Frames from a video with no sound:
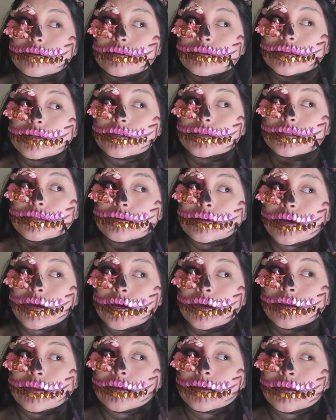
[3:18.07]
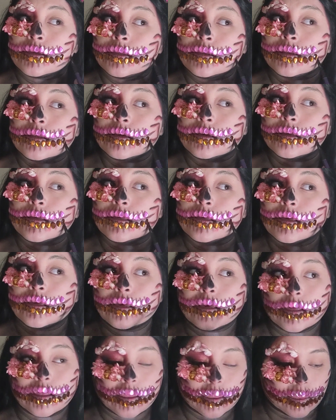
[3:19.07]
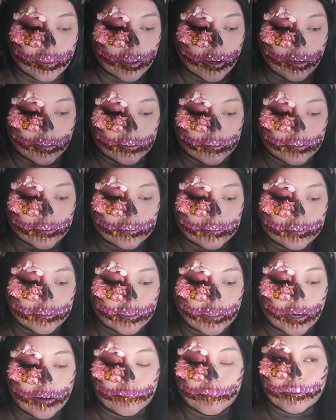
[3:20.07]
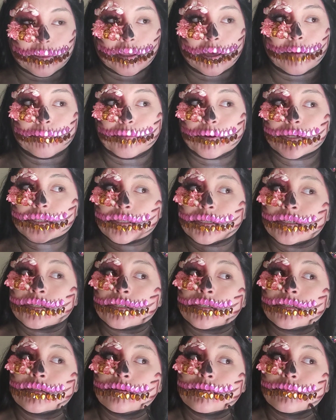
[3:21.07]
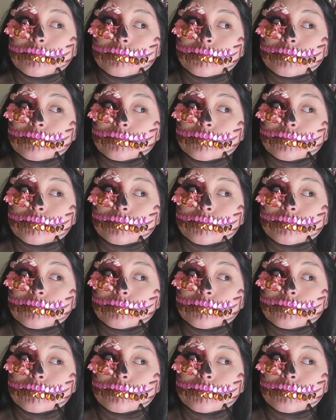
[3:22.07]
just to add in that depth and precision.